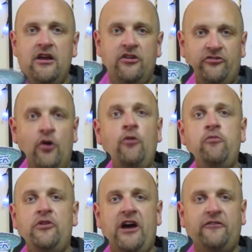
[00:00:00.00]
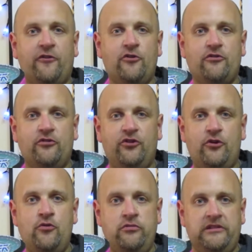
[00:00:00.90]
So without further
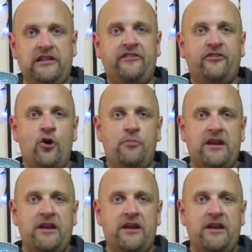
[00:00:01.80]
ado, let's open